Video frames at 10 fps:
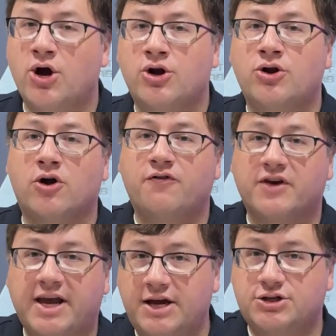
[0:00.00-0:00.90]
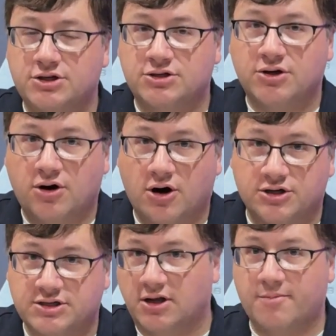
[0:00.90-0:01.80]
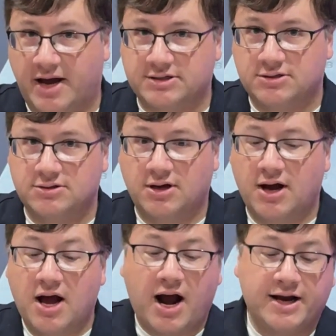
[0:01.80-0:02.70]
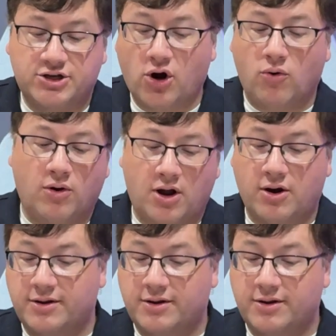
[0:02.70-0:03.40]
Notifications are still a mess. I don't know